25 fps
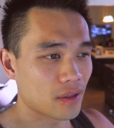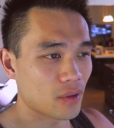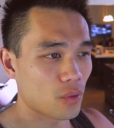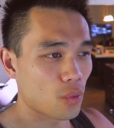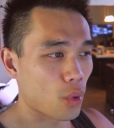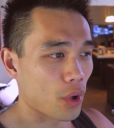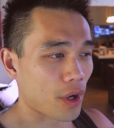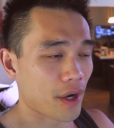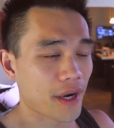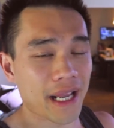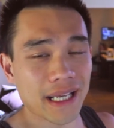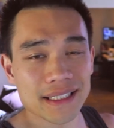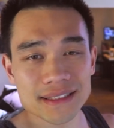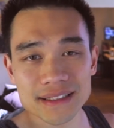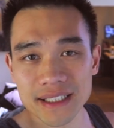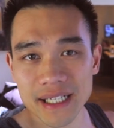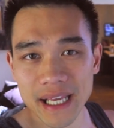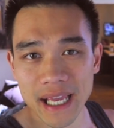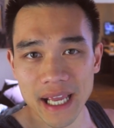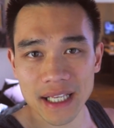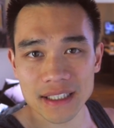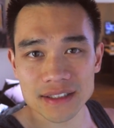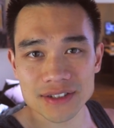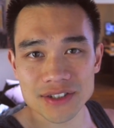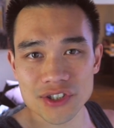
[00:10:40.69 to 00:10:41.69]
Where are you guys
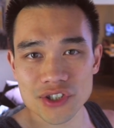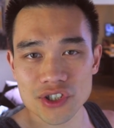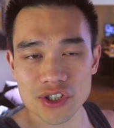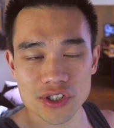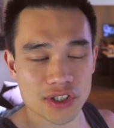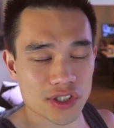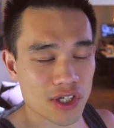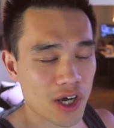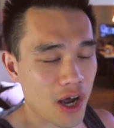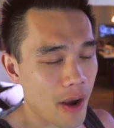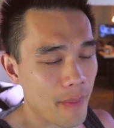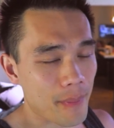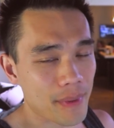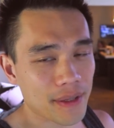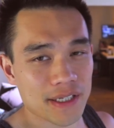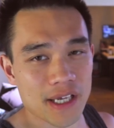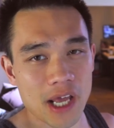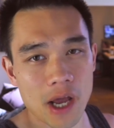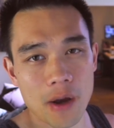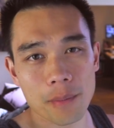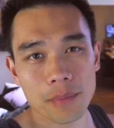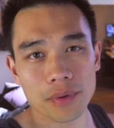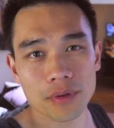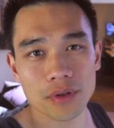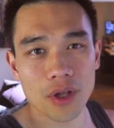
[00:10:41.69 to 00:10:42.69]
gonna answer? Just comment
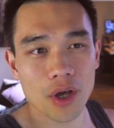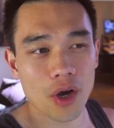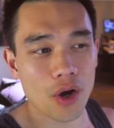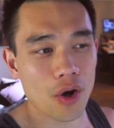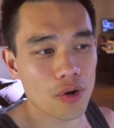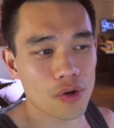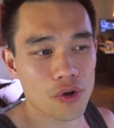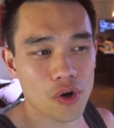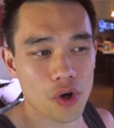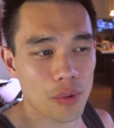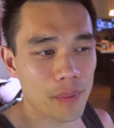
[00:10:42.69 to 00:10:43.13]
down below,